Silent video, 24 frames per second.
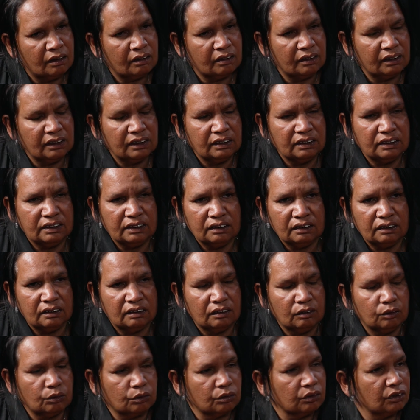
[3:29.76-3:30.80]
There's
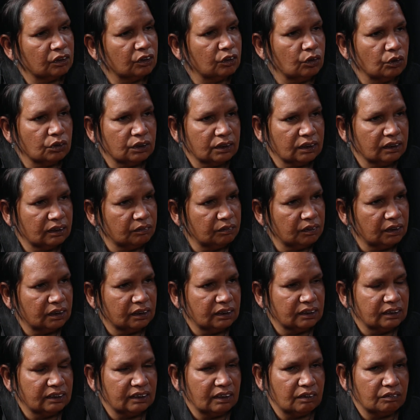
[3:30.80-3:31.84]
the cost of living
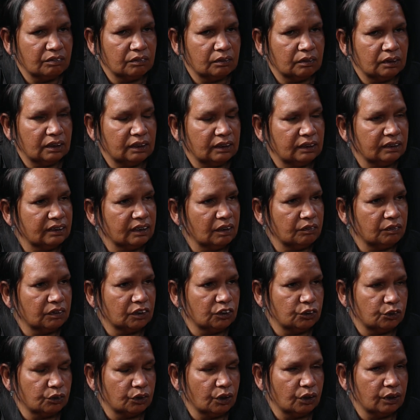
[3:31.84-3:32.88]
is having a
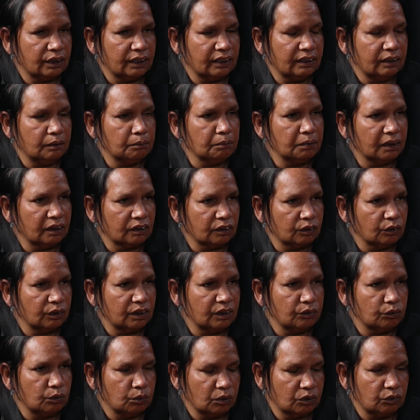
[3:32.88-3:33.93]
draconian impact on
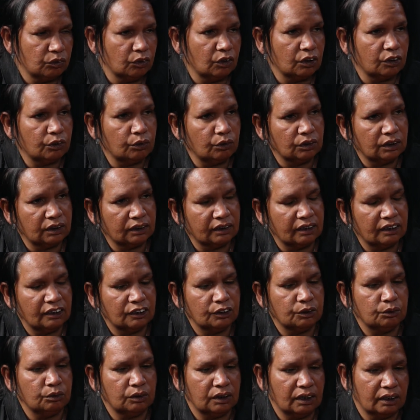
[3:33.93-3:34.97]
everyone right across the
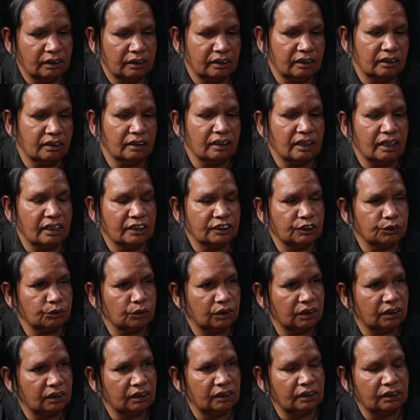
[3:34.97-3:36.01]
country, and in the last
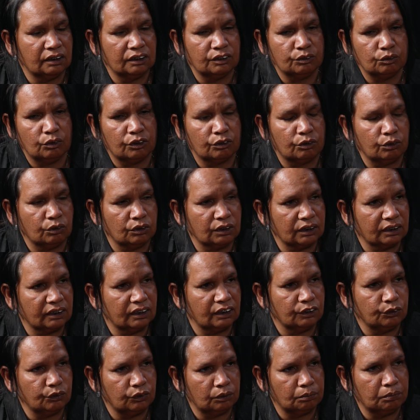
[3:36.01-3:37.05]
3 years, right across the
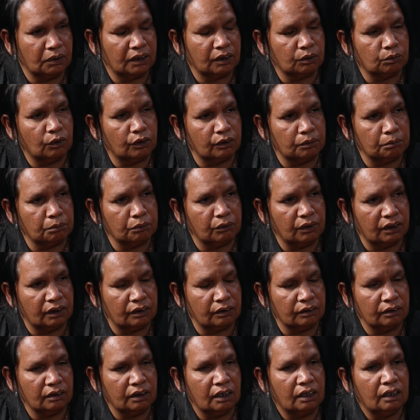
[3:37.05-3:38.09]
country, black, white and
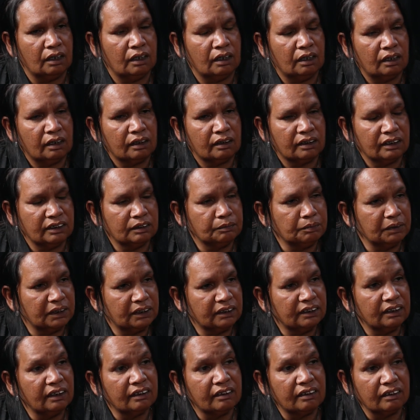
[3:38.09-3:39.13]
brown, there's been
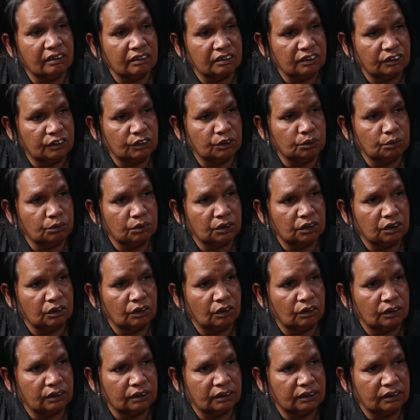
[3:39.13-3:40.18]
10,000
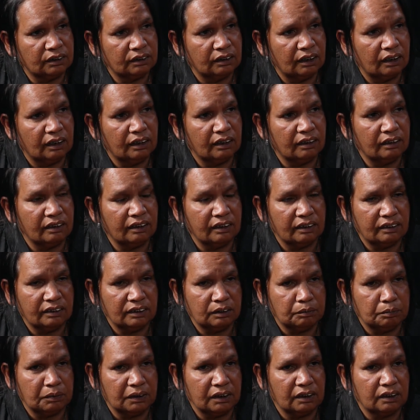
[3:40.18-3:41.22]
suicides, and that has
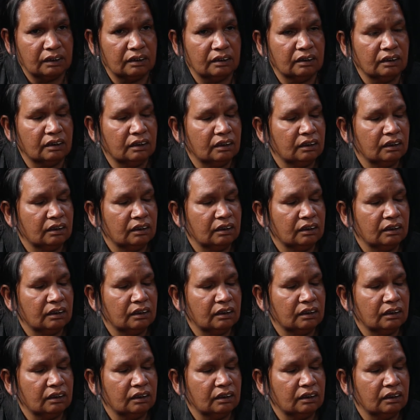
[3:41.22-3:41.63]
been,